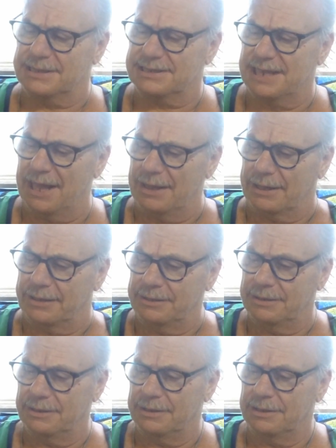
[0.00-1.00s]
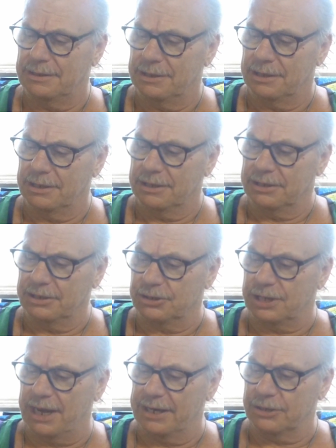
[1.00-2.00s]
solid. You
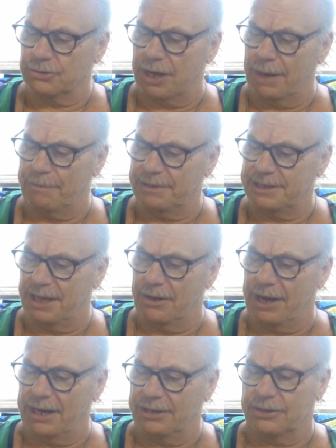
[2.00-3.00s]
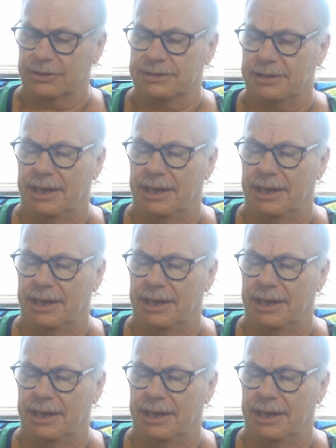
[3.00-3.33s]
kind of drop it down on your